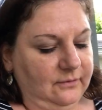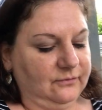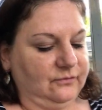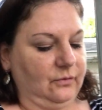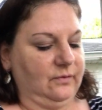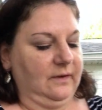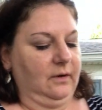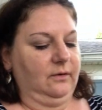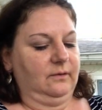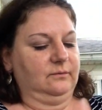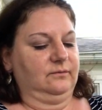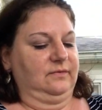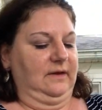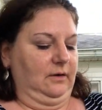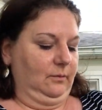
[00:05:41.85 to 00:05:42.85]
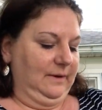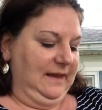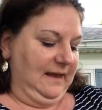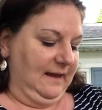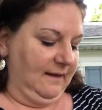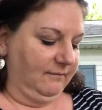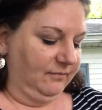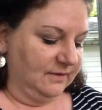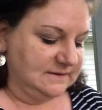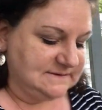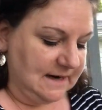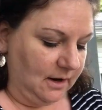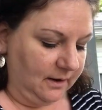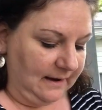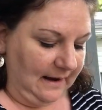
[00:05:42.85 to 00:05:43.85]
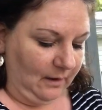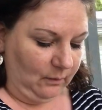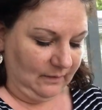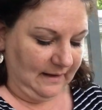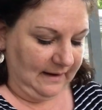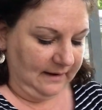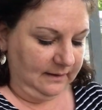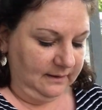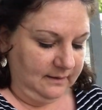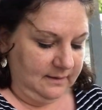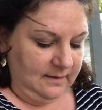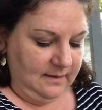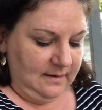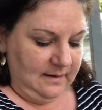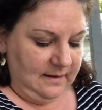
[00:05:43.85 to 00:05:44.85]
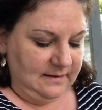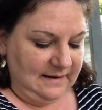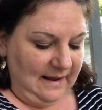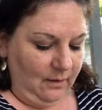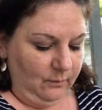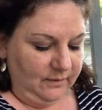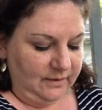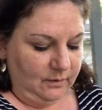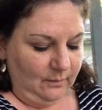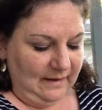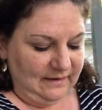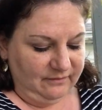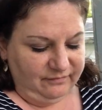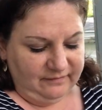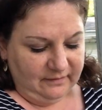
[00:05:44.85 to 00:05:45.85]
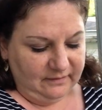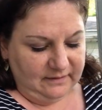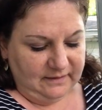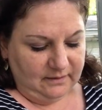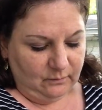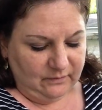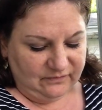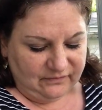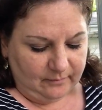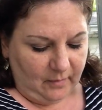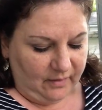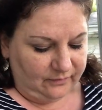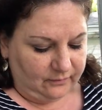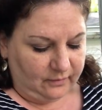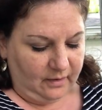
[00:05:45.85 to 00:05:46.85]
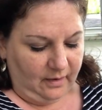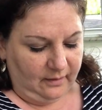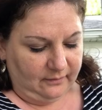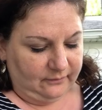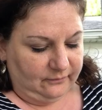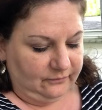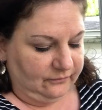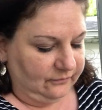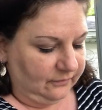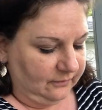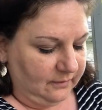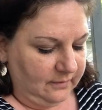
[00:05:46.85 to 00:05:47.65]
So there we have the dark outline, and now we're going to want to fill it in with some other colors.